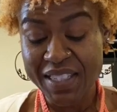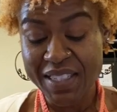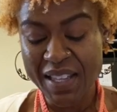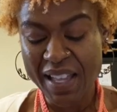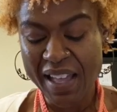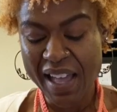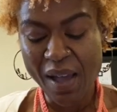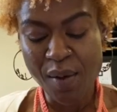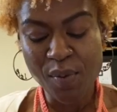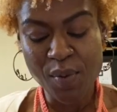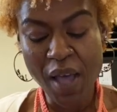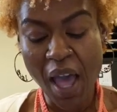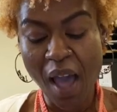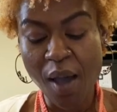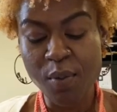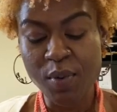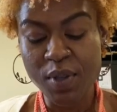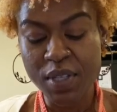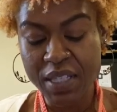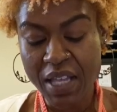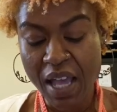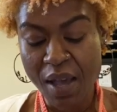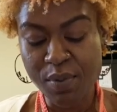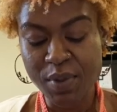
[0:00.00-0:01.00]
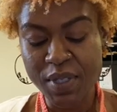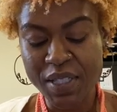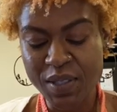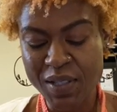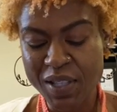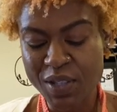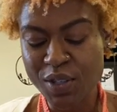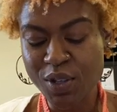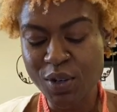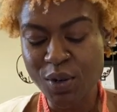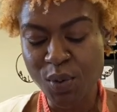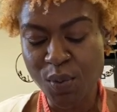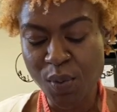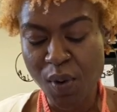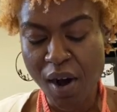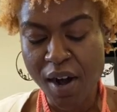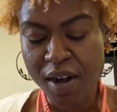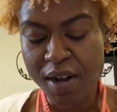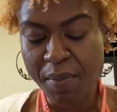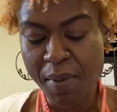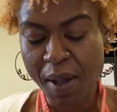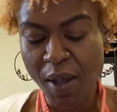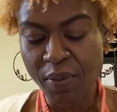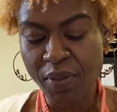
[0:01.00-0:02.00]
I was a little
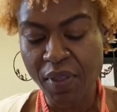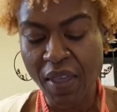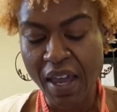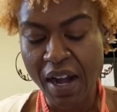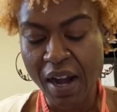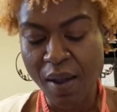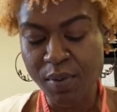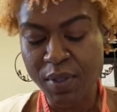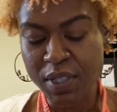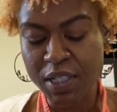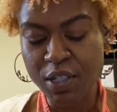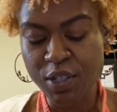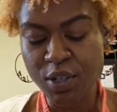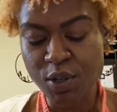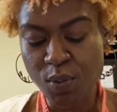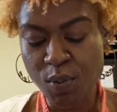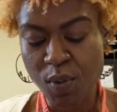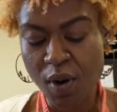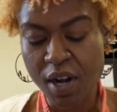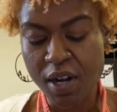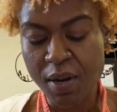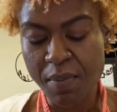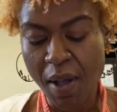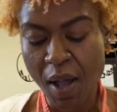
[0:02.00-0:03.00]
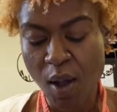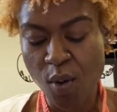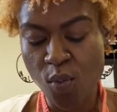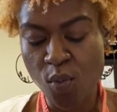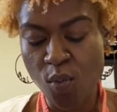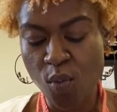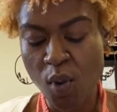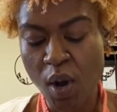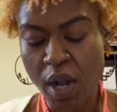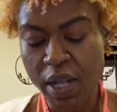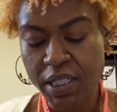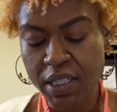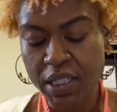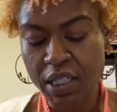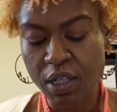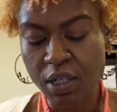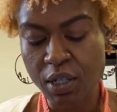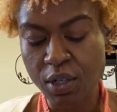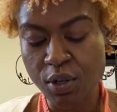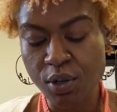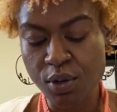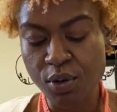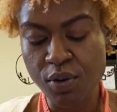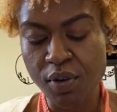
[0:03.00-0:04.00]
worried about that. I was a little worried about what's a
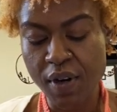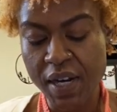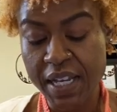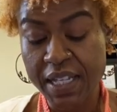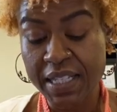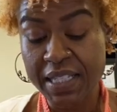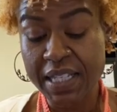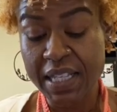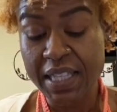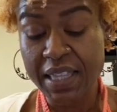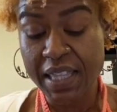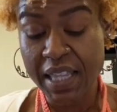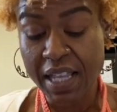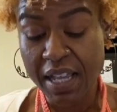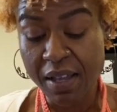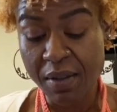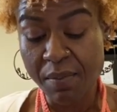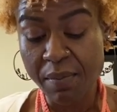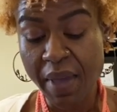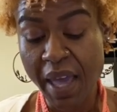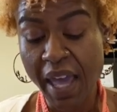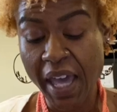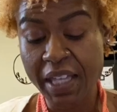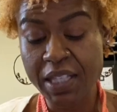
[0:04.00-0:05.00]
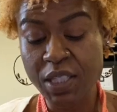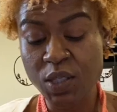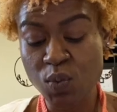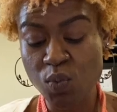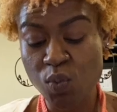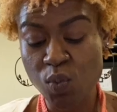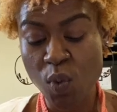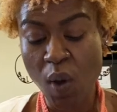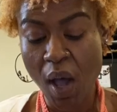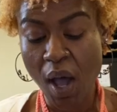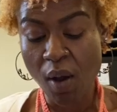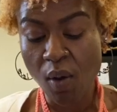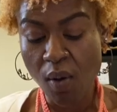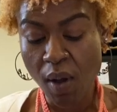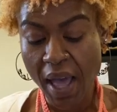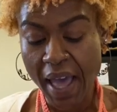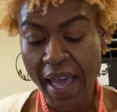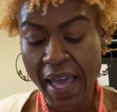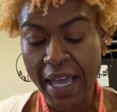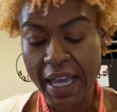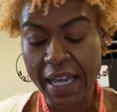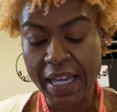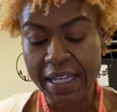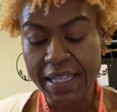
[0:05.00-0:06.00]
low grade to them, as well
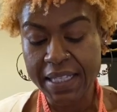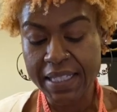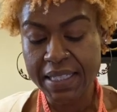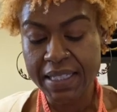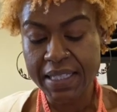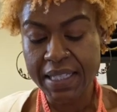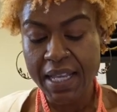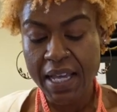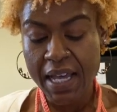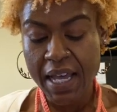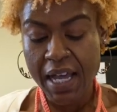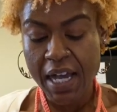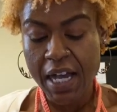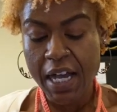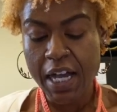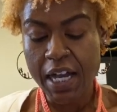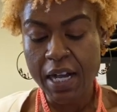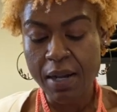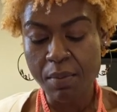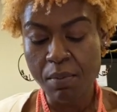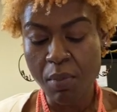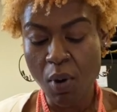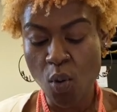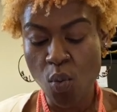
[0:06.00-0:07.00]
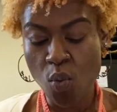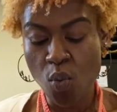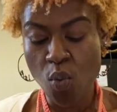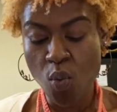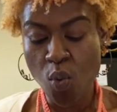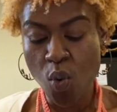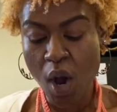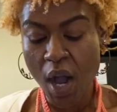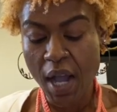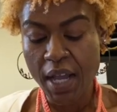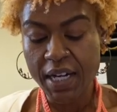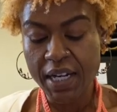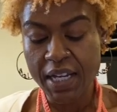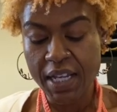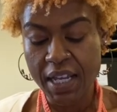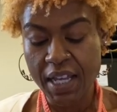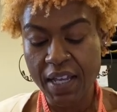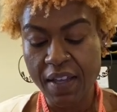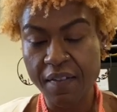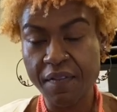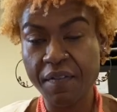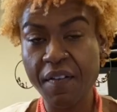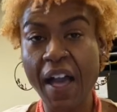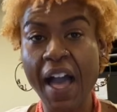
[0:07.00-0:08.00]
as what
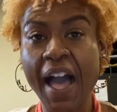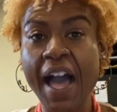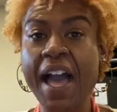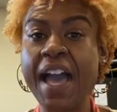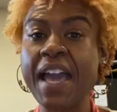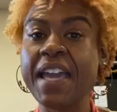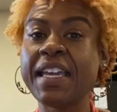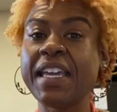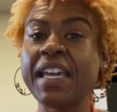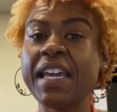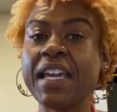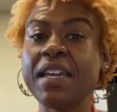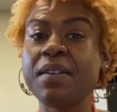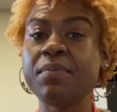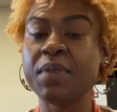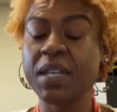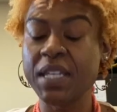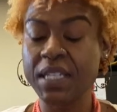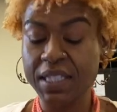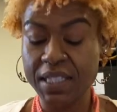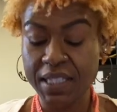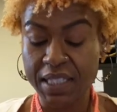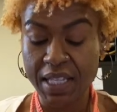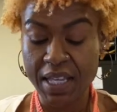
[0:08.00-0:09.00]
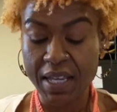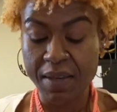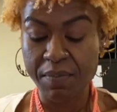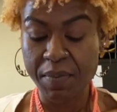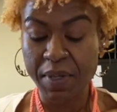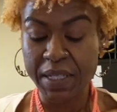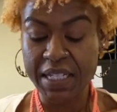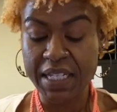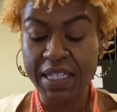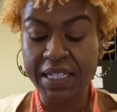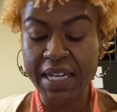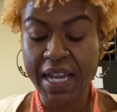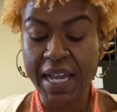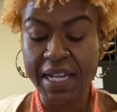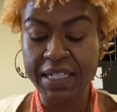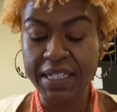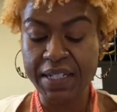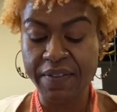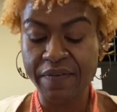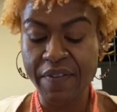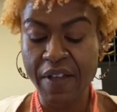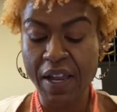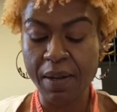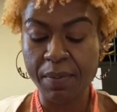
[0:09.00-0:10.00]
if I came in sick but did not
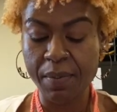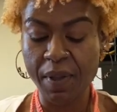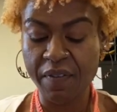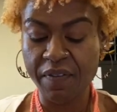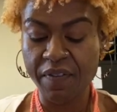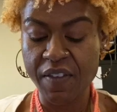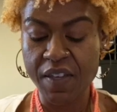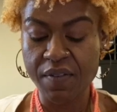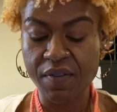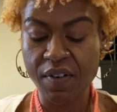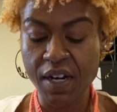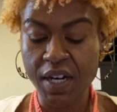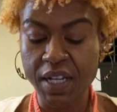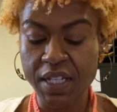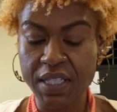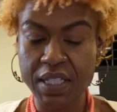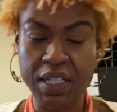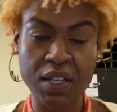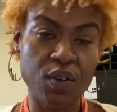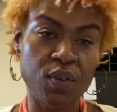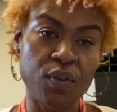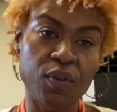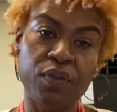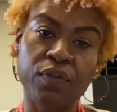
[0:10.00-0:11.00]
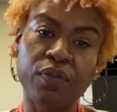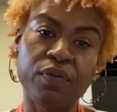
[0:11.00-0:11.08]
develop a fever until